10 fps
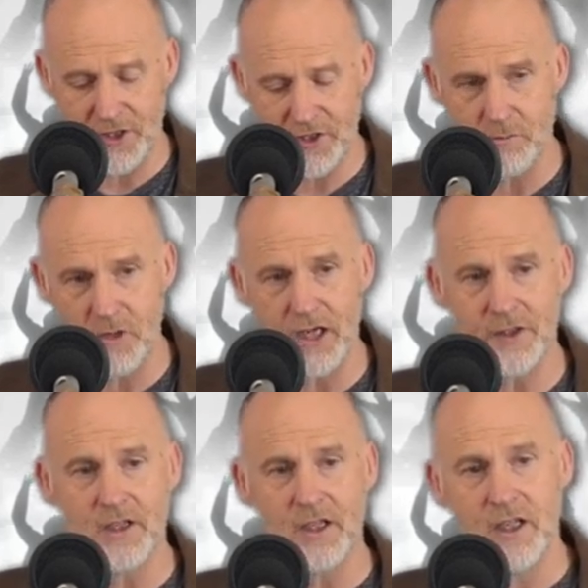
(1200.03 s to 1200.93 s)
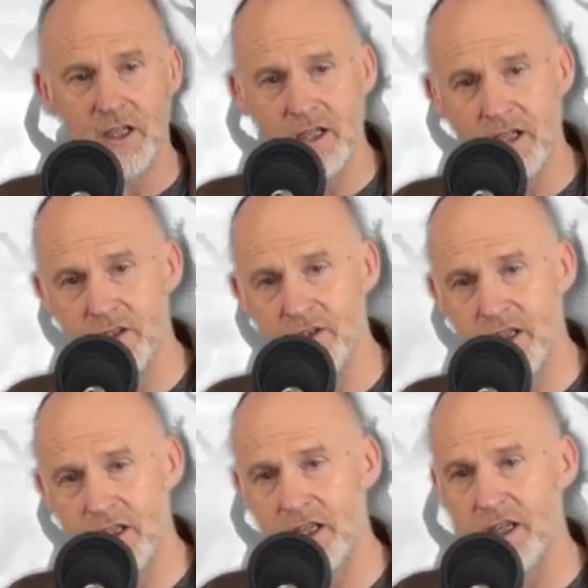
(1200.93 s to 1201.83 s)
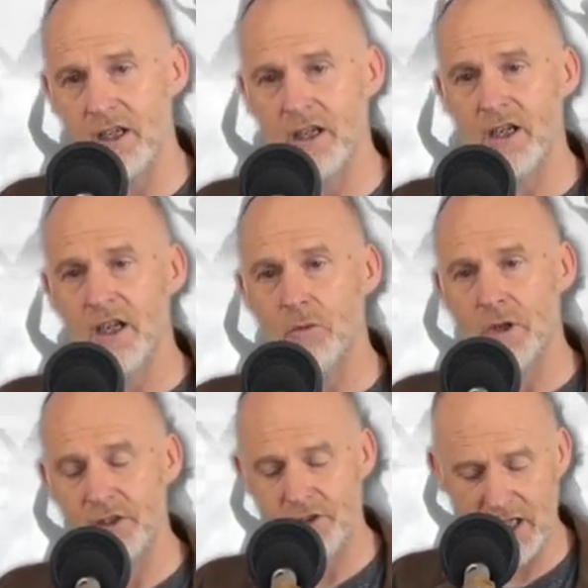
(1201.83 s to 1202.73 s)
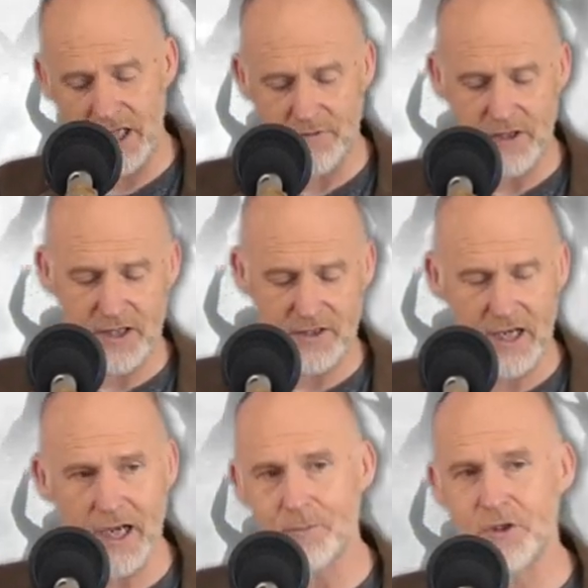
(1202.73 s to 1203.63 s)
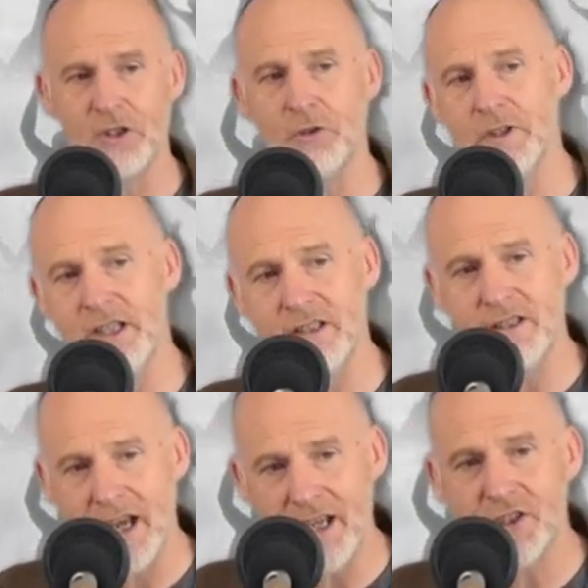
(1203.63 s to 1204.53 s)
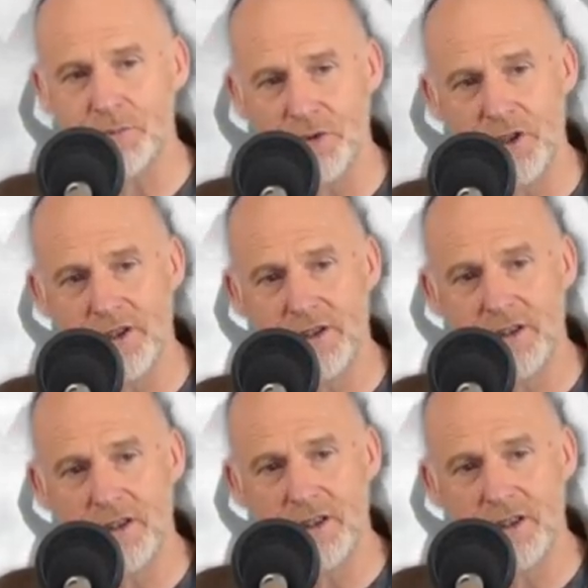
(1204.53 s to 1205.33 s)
this man is here when David is absolutely desperate.